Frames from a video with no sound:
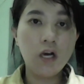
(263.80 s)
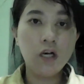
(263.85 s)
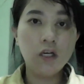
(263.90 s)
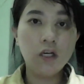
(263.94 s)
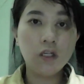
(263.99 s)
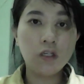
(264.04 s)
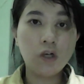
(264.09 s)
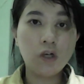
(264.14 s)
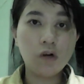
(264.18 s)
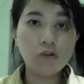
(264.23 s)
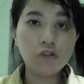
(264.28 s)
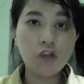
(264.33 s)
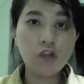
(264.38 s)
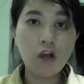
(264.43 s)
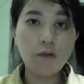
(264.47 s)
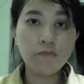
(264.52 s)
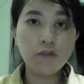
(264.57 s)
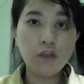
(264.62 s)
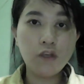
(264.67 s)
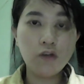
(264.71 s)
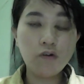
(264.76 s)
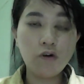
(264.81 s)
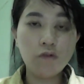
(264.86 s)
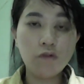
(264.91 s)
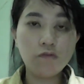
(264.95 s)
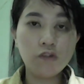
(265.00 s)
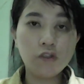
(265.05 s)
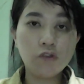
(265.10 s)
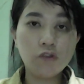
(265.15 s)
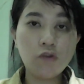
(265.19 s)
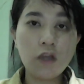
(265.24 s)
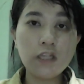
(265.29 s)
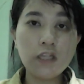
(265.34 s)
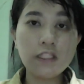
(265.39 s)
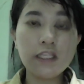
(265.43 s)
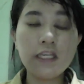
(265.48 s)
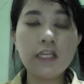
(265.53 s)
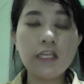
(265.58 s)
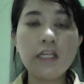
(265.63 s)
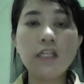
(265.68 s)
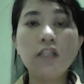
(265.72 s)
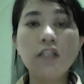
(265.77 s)
Council of Europe
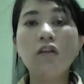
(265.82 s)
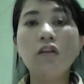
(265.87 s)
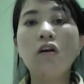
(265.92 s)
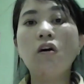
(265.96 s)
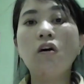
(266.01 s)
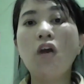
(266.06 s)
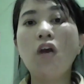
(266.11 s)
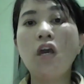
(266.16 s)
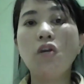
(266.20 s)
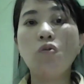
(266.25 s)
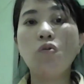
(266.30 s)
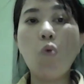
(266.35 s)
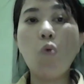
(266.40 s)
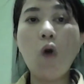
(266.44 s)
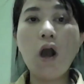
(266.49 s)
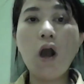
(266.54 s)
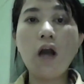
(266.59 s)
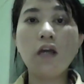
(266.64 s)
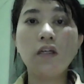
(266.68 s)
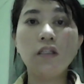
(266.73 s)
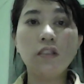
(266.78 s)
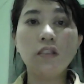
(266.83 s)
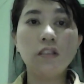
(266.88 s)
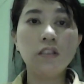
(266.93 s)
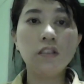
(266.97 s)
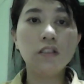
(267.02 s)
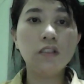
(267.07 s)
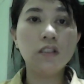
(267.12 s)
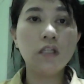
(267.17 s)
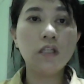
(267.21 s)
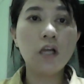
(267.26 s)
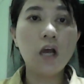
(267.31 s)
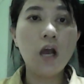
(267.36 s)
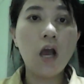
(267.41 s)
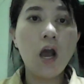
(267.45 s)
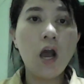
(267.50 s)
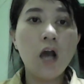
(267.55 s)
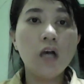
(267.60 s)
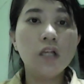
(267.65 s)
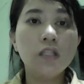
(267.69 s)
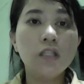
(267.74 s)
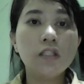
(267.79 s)
2001.
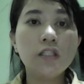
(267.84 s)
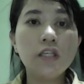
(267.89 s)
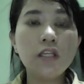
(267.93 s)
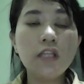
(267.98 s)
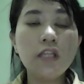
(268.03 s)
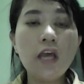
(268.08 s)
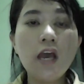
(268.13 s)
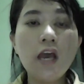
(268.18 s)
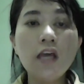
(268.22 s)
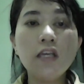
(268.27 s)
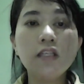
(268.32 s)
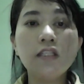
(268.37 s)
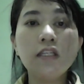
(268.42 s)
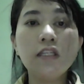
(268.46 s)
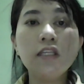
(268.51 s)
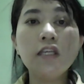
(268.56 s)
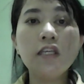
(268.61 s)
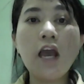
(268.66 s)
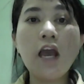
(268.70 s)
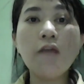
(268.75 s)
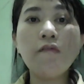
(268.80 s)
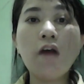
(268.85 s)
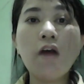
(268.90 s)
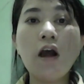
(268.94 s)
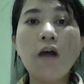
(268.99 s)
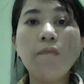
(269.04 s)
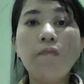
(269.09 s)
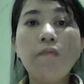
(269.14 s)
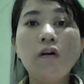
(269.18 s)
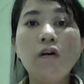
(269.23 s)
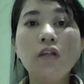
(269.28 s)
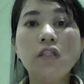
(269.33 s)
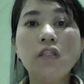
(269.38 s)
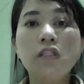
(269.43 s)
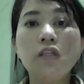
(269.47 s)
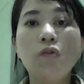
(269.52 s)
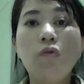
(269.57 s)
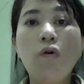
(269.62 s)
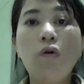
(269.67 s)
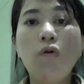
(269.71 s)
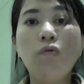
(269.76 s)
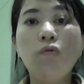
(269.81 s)
Today, CEFR policy
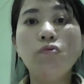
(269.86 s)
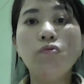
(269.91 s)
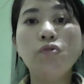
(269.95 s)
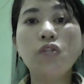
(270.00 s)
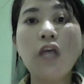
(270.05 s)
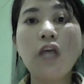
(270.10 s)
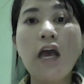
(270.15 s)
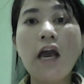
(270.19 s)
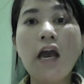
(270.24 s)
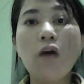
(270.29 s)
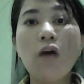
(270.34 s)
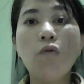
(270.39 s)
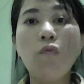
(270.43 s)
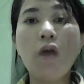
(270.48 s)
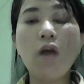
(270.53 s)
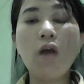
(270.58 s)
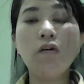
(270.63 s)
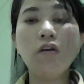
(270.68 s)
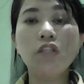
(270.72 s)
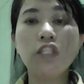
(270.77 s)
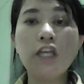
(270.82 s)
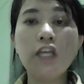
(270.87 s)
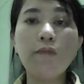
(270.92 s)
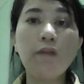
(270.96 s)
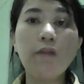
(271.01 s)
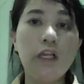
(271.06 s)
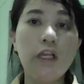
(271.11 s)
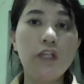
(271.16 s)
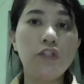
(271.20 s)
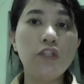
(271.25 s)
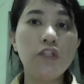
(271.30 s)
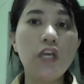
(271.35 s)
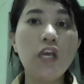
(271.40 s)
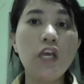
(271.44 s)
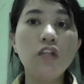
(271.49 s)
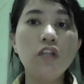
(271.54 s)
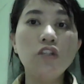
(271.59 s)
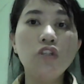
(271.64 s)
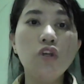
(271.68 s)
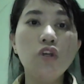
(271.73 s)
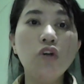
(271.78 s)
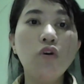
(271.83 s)
rules are well established in
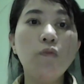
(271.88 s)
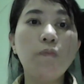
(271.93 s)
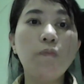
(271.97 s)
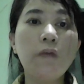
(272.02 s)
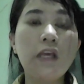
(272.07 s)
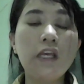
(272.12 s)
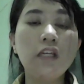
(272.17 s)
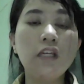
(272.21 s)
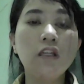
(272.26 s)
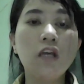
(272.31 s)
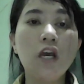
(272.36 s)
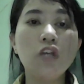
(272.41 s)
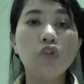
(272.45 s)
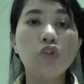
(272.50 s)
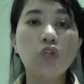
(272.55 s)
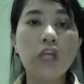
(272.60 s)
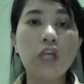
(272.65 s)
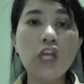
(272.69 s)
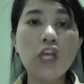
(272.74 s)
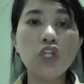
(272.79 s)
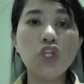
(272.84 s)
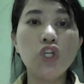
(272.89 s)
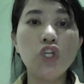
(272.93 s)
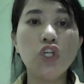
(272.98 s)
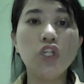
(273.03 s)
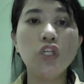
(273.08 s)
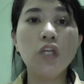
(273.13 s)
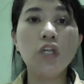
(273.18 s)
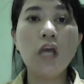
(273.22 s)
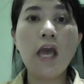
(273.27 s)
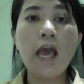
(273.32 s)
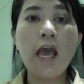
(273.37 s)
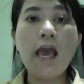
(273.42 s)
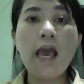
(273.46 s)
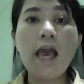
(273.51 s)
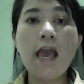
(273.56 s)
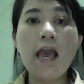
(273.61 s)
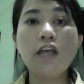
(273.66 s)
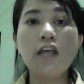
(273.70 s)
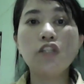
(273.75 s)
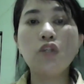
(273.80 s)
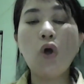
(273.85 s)
European education
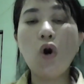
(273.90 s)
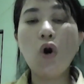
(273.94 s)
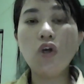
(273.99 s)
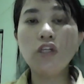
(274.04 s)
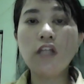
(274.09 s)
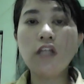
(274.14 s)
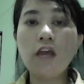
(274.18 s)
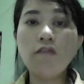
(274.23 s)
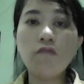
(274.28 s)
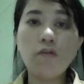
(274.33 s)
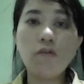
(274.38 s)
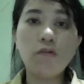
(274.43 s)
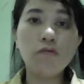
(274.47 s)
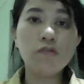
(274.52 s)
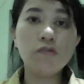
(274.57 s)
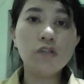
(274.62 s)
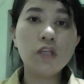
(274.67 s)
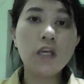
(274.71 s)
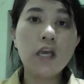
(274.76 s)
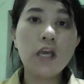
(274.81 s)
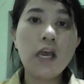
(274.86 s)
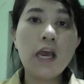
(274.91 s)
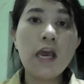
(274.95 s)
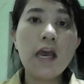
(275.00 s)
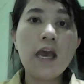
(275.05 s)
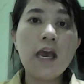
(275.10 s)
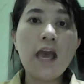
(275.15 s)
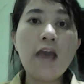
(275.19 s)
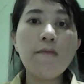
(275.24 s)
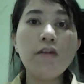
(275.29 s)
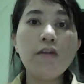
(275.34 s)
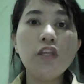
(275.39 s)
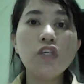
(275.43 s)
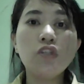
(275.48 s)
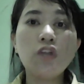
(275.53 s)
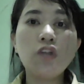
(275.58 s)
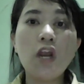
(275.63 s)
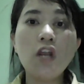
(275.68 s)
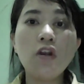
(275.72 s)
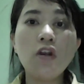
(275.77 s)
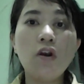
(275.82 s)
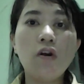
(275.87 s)
at all levels.
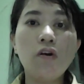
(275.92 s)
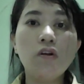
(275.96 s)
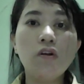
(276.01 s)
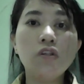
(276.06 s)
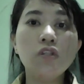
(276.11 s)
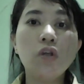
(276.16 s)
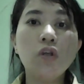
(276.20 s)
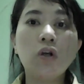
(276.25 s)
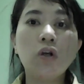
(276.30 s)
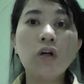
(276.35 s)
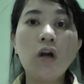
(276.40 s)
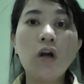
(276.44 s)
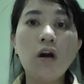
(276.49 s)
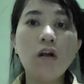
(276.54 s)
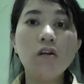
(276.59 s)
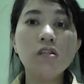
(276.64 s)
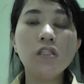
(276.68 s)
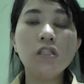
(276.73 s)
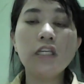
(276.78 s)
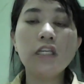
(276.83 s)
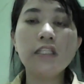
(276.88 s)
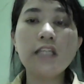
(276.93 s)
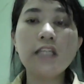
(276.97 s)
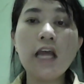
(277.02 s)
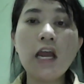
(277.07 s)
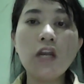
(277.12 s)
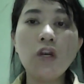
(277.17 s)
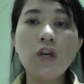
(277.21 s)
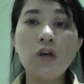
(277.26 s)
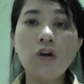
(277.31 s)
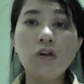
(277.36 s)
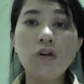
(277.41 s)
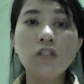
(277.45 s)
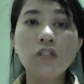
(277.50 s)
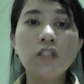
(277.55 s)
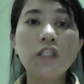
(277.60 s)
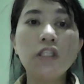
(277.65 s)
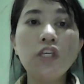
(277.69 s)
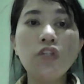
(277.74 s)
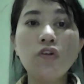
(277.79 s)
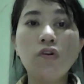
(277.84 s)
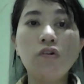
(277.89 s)
Administrators, course designers,
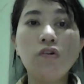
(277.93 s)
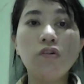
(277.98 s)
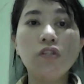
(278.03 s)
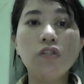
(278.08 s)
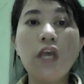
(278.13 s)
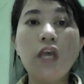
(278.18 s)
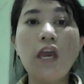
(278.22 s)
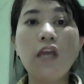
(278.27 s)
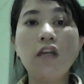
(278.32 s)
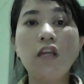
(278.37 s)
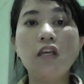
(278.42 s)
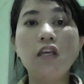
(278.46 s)
teachers, and